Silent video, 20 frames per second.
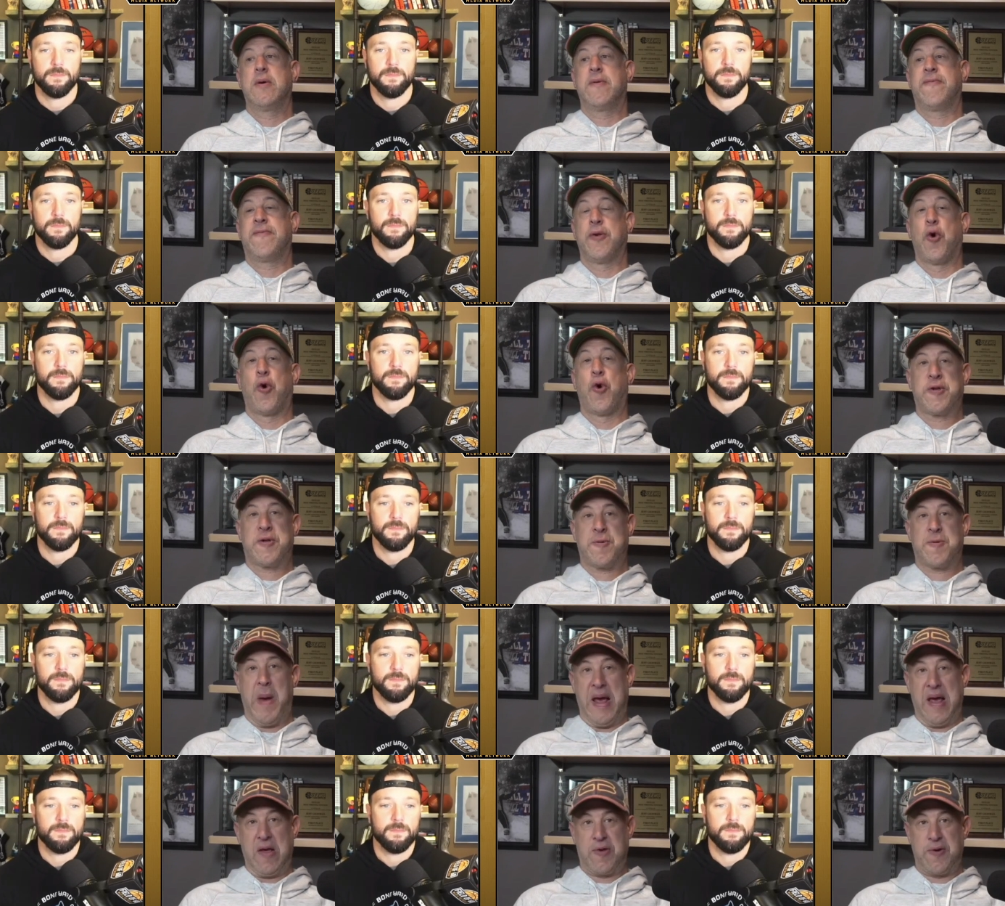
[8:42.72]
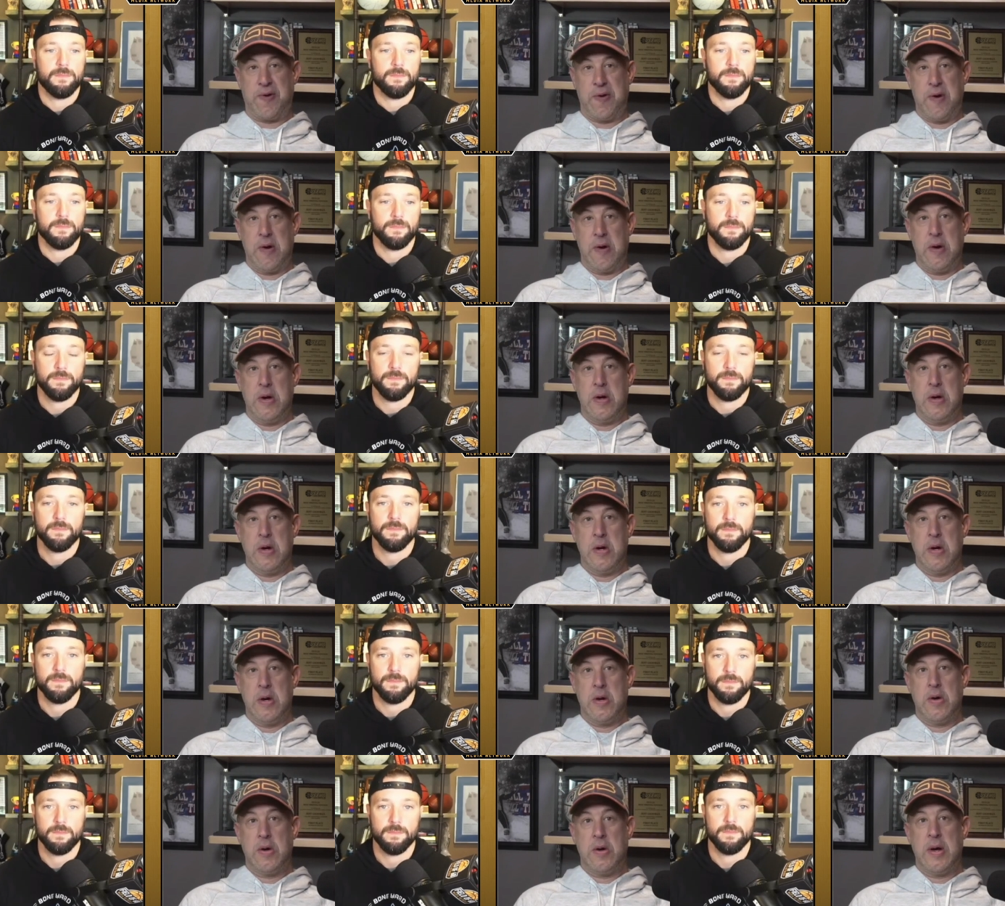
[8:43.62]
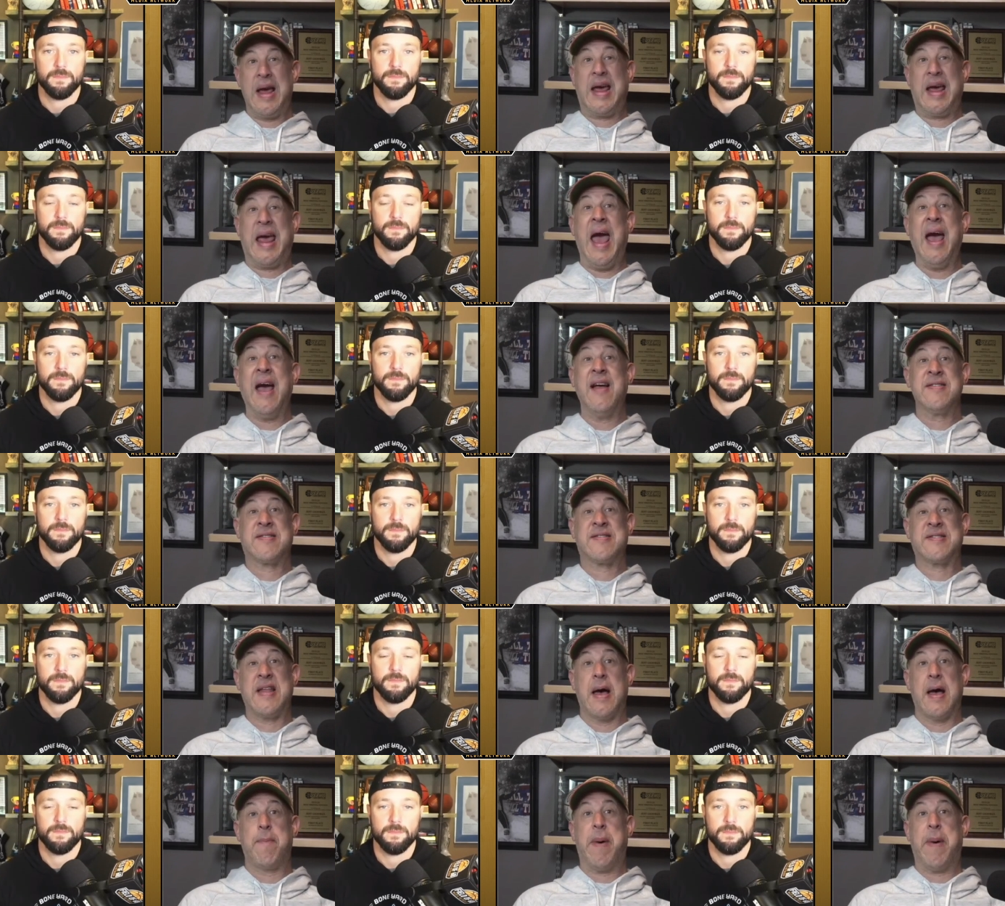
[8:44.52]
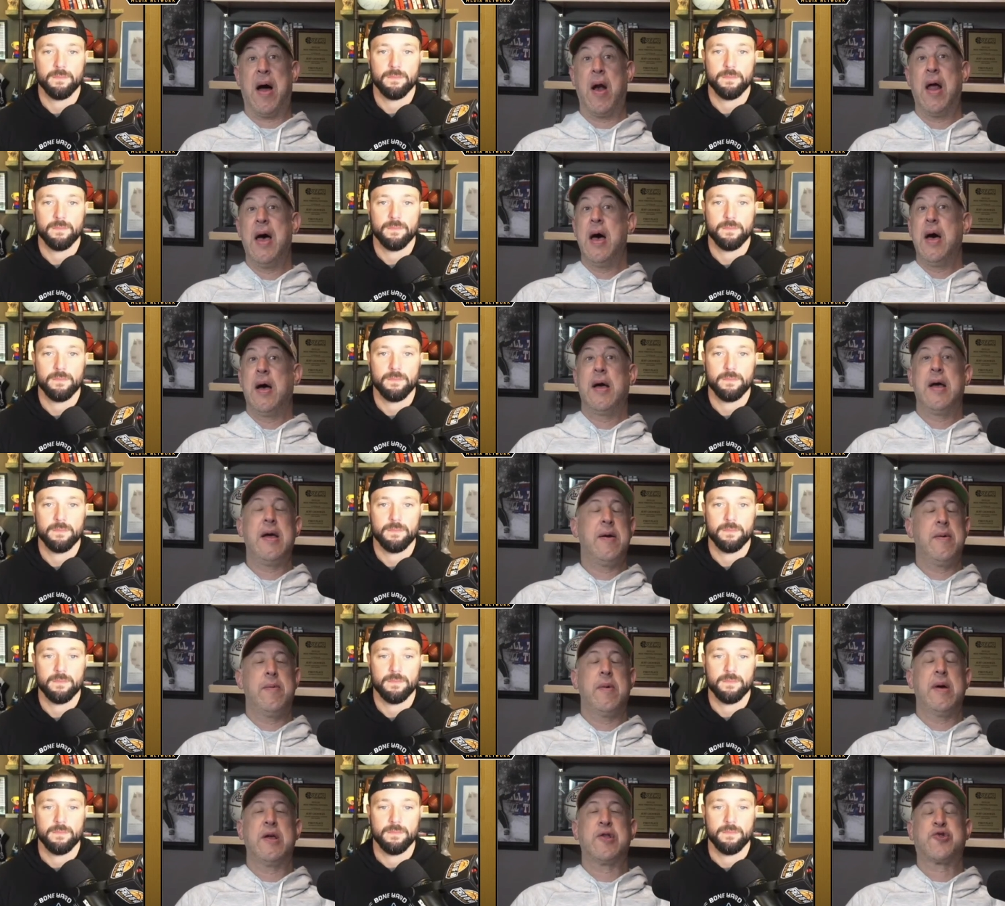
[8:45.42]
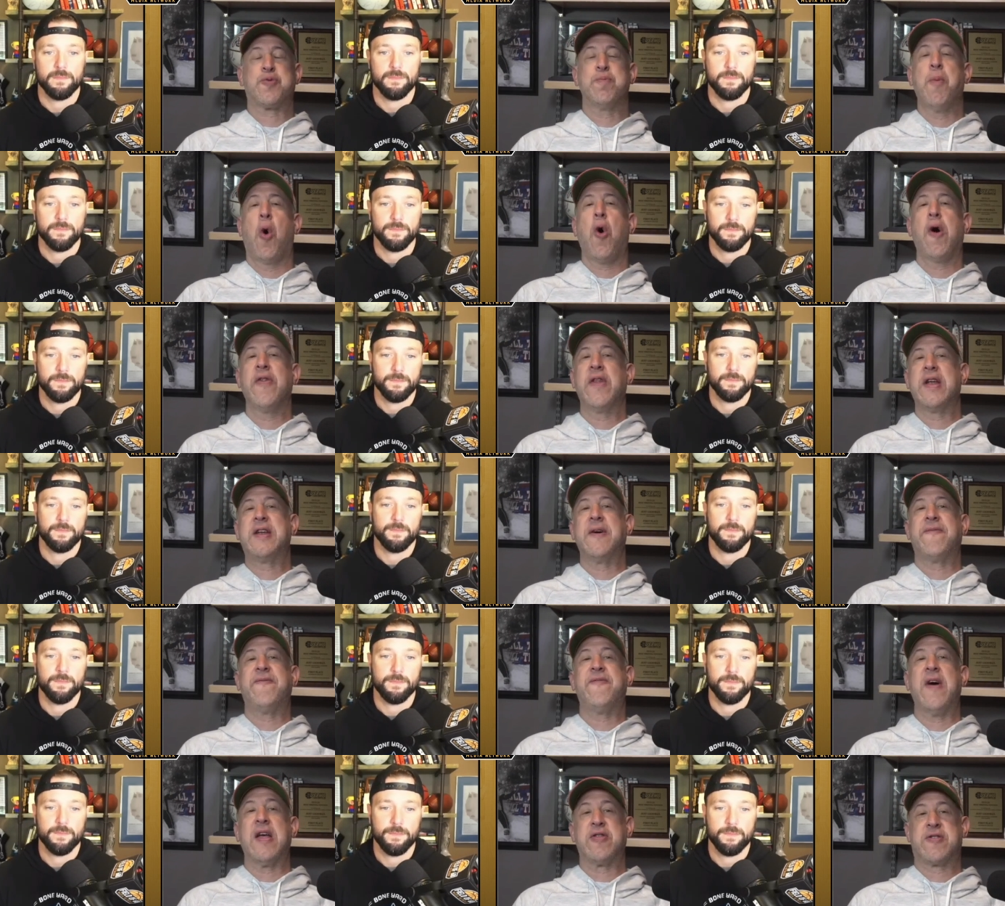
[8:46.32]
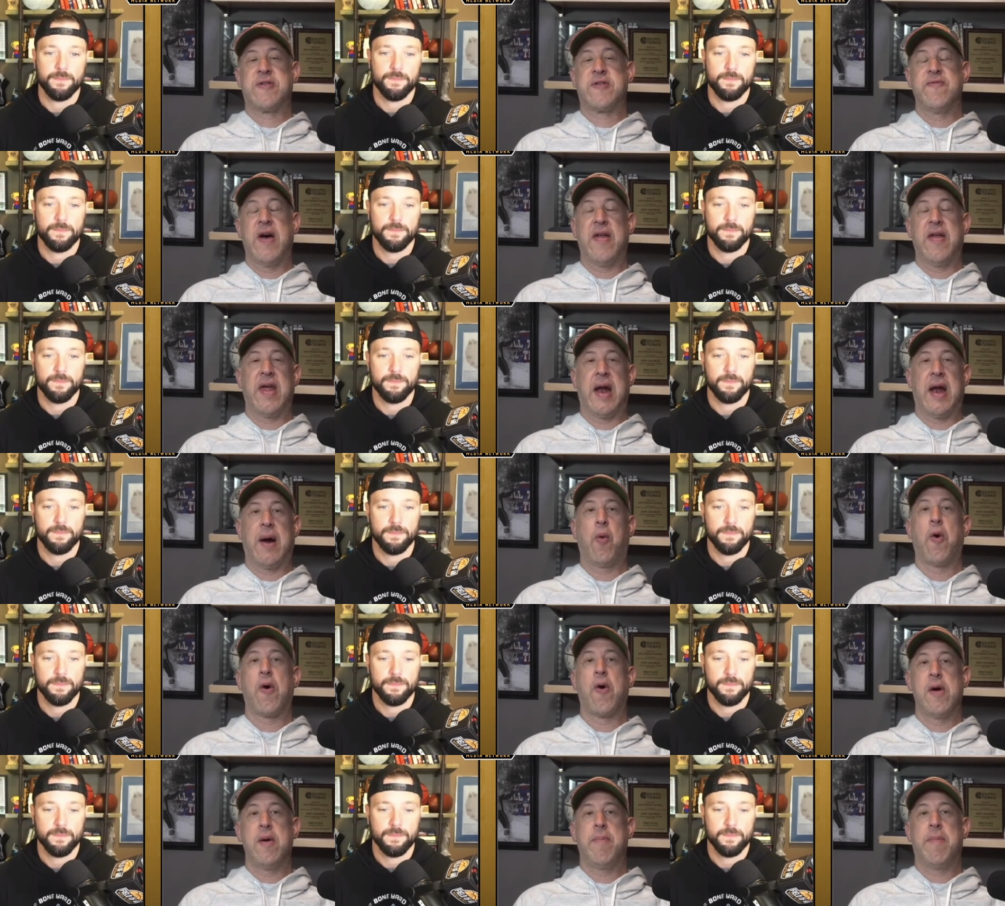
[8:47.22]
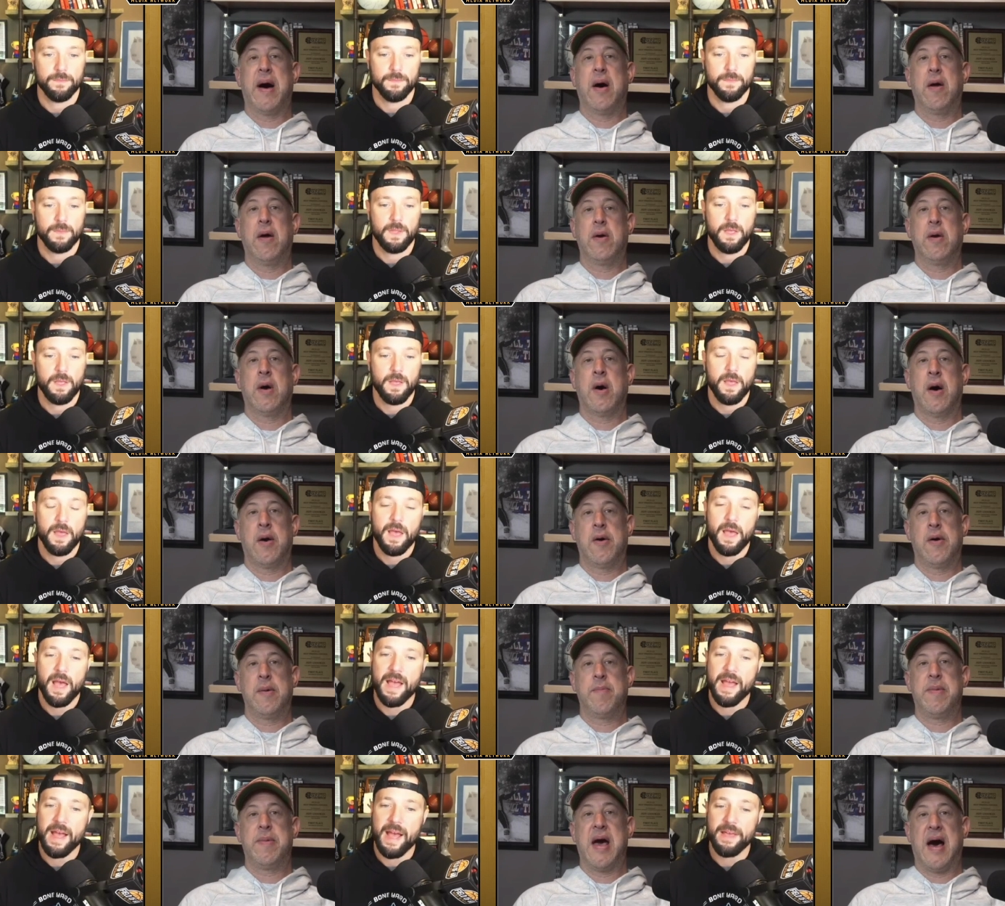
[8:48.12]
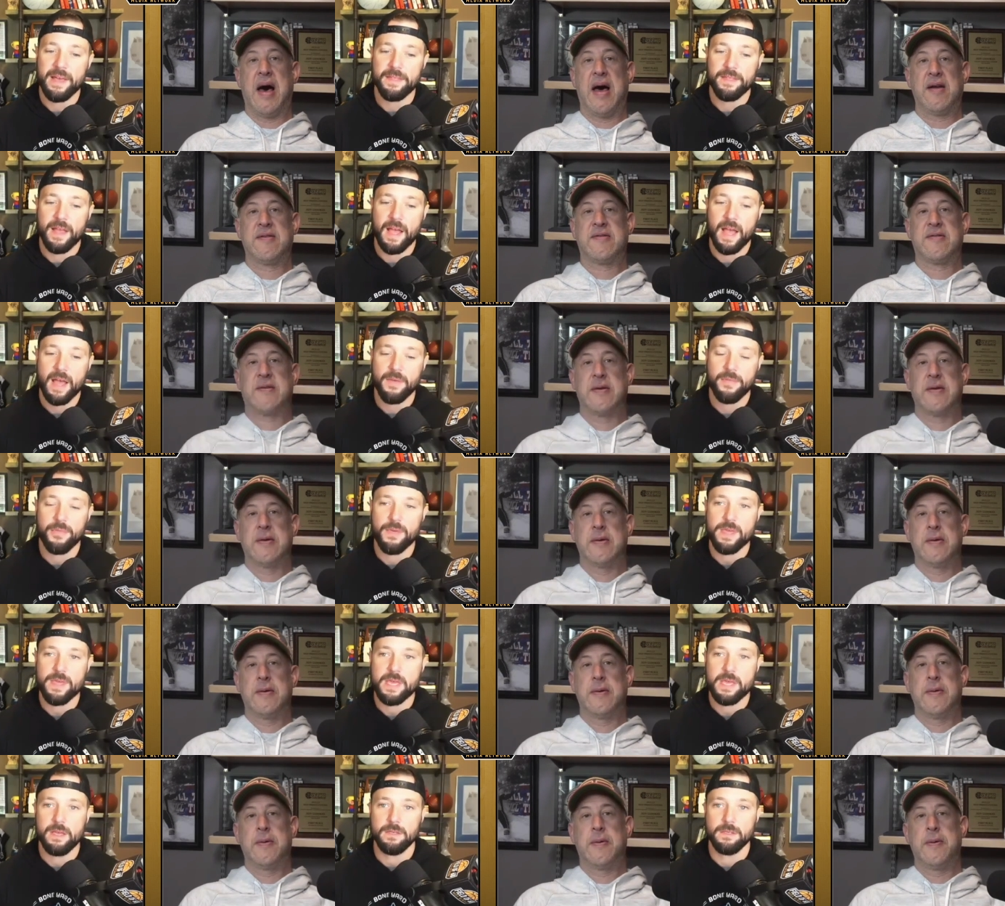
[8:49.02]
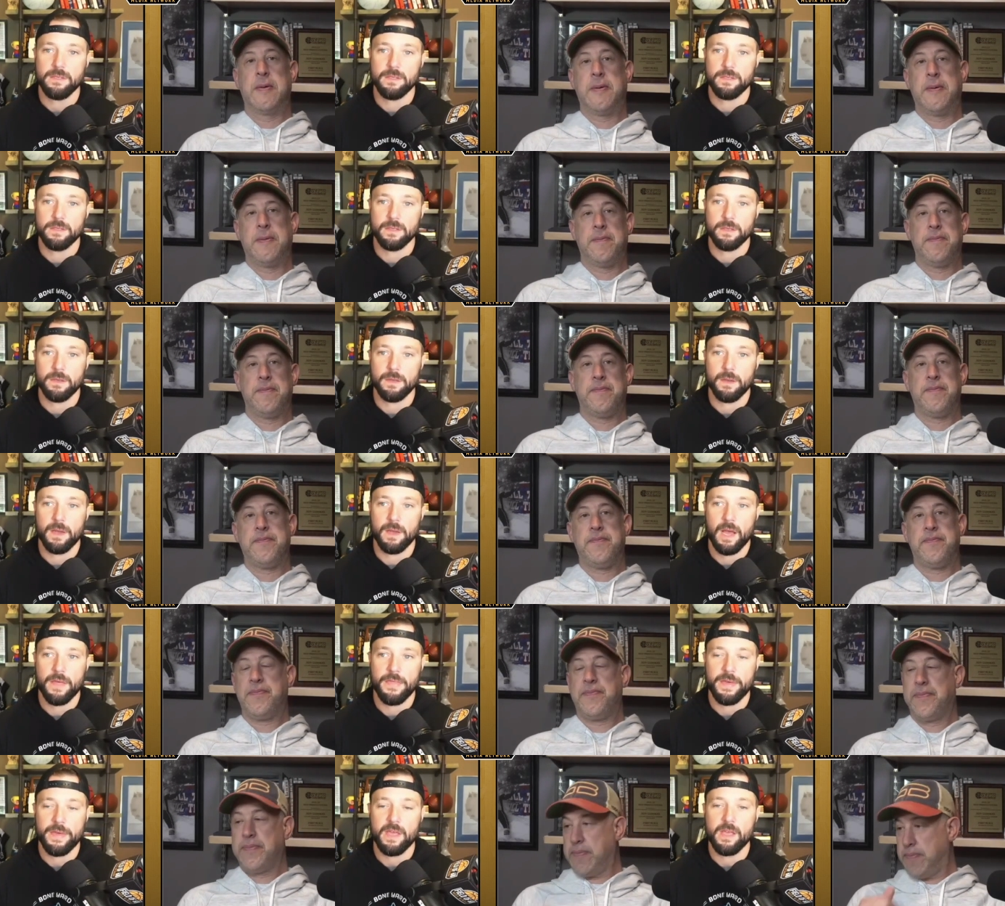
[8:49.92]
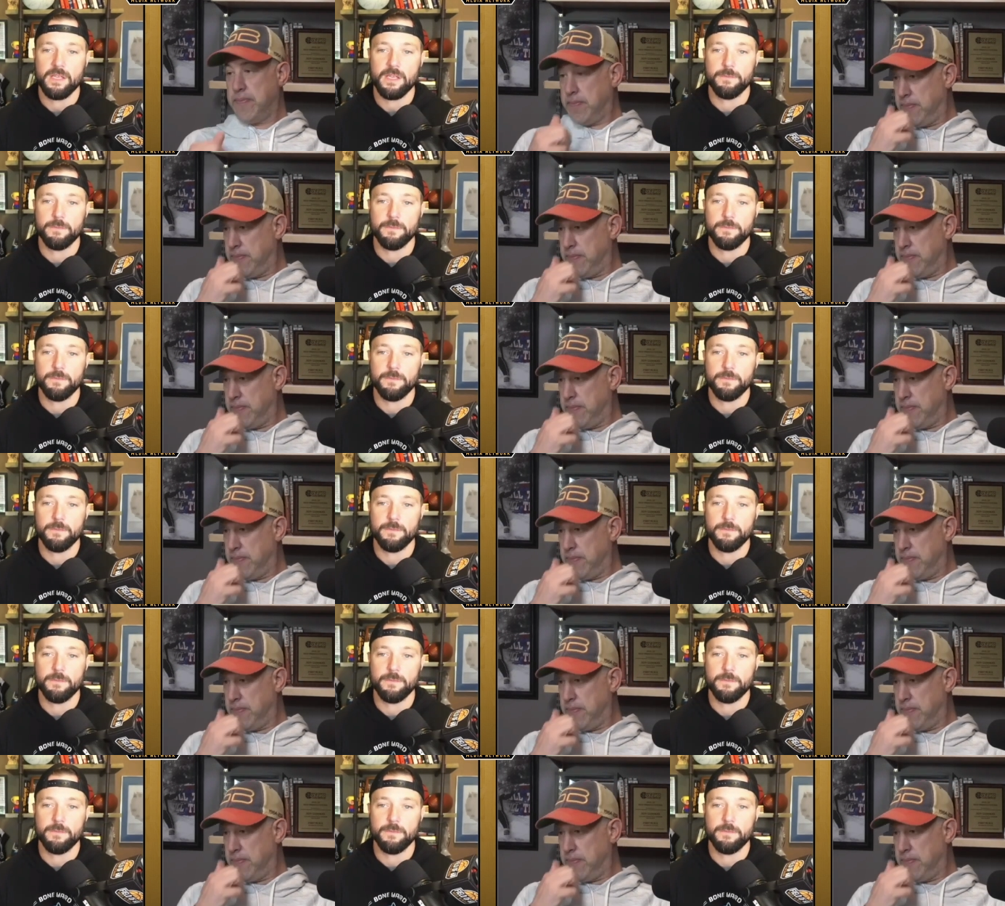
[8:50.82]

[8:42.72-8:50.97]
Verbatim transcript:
Speaker 1: floor spacer. He can step out. It's more in the defensive end that I worry about Hunter. To be I, I think he's
Speaker 2: I think he's